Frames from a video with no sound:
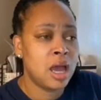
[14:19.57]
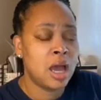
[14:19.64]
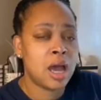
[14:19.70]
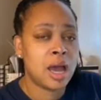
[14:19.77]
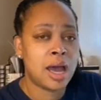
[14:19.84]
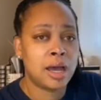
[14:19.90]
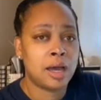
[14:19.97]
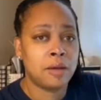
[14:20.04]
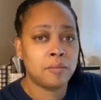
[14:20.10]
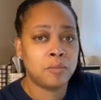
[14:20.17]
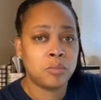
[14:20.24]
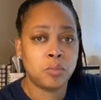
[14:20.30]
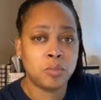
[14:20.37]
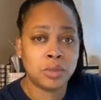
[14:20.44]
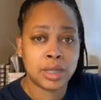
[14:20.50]

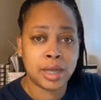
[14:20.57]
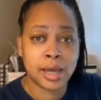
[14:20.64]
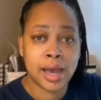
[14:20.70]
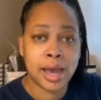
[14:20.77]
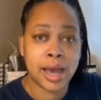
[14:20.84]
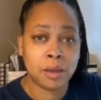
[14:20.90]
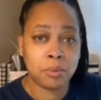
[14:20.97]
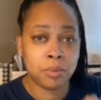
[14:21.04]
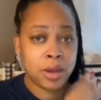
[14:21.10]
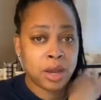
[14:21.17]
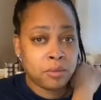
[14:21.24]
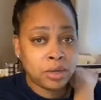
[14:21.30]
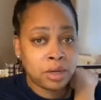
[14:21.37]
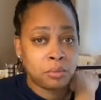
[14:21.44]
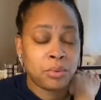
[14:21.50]
that I pray
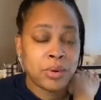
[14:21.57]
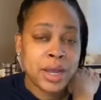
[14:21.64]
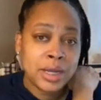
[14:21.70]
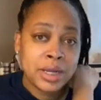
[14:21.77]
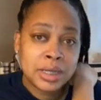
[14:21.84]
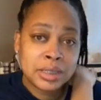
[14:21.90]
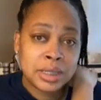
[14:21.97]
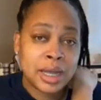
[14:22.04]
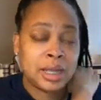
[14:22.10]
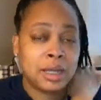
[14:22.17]
when I'm praying is like,